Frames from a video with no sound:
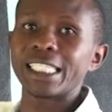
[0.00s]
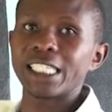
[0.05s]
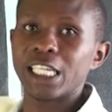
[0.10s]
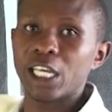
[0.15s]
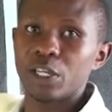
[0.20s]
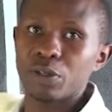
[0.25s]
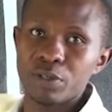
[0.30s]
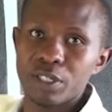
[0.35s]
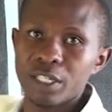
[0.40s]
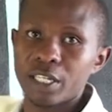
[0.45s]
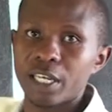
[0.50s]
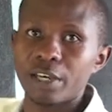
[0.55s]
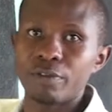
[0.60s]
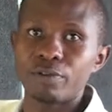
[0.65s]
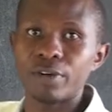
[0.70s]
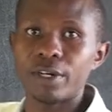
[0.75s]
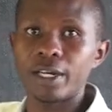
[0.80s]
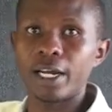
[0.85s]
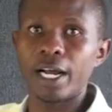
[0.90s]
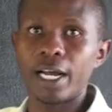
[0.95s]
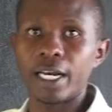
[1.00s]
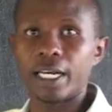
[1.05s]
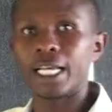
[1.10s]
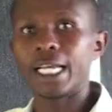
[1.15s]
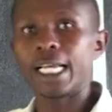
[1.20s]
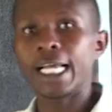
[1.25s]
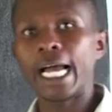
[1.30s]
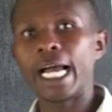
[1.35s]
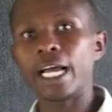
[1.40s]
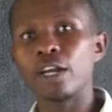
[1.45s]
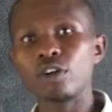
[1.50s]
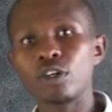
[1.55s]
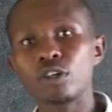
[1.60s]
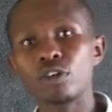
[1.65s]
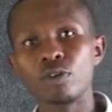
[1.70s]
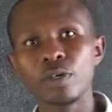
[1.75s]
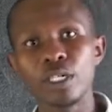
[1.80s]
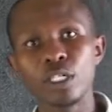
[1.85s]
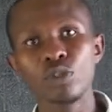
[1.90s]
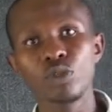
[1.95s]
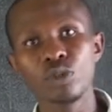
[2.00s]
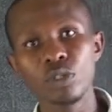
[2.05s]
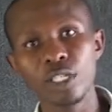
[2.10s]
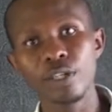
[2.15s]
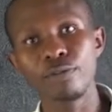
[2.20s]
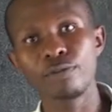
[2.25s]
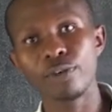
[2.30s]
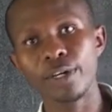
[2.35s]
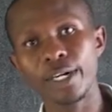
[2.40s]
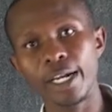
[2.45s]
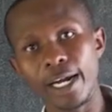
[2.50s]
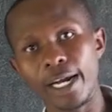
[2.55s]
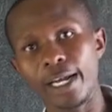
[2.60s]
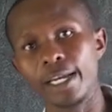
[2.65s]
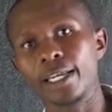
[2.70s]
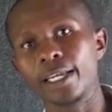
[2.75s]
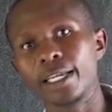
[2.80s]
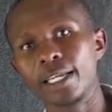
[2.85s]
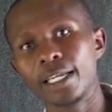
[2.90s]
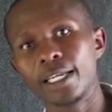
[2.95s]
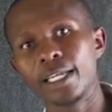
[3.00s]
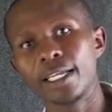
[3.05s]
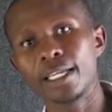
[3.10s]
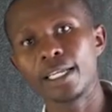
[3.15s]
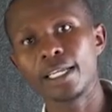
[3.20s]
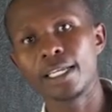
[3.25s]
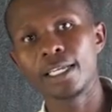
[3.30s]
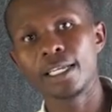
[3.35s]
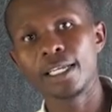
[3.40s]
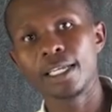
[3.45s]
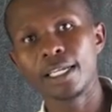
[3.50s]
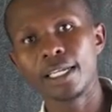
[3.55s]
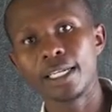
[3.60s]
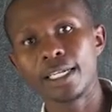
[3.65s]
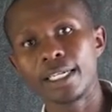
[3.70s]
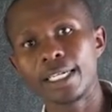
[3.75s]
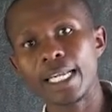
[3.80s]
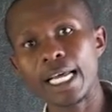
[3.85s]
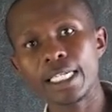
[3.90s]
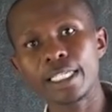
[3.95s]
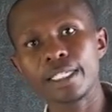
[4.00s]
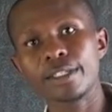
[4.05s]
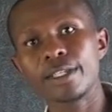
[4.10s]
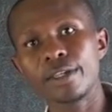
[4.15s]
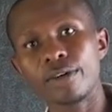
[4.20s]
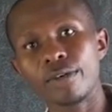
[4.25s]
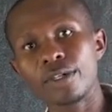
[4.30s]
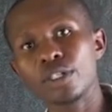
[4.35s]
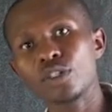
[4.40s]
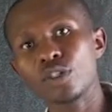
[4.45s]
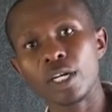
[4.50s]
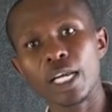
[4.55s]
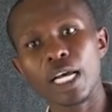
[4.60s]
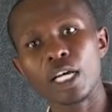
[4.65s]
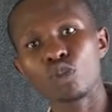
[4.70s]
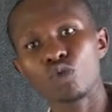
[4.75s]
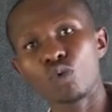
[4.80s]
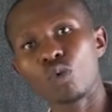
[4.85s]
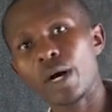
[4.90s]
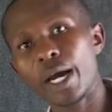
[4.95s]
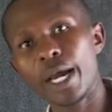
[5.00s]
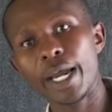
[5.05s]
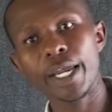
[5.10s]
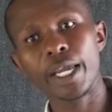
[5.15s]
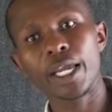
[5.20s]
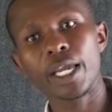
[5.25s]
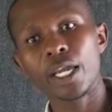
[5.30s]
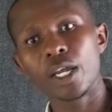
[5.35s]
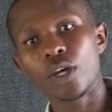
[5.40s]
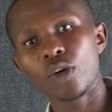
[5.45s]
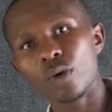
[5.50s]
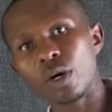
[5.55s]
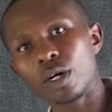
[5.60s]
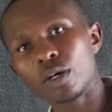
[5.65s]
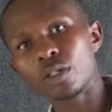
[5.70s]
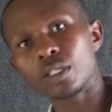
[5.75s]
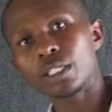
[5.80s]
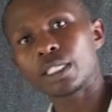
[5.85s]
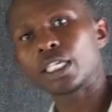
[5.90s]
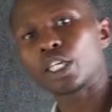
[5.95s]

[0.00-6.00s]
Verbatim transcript: the teacher using a free hand. I don't always use a free hand. That is the reason as why you are